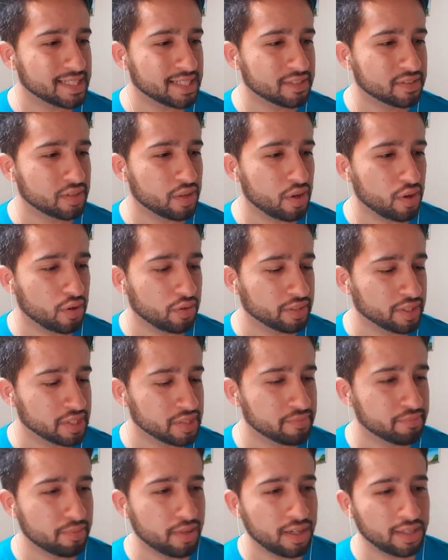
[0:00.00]
It's called a
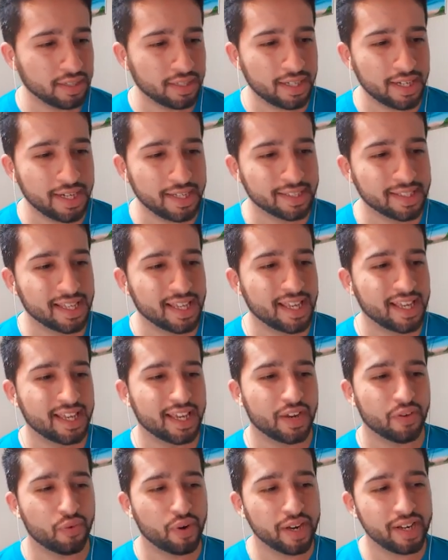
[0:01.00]
Spotlight,
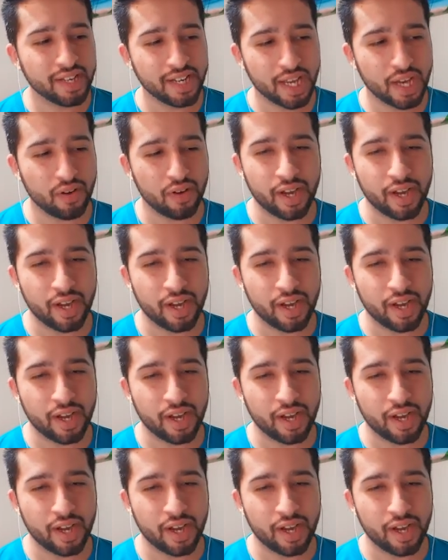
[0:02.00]
and right now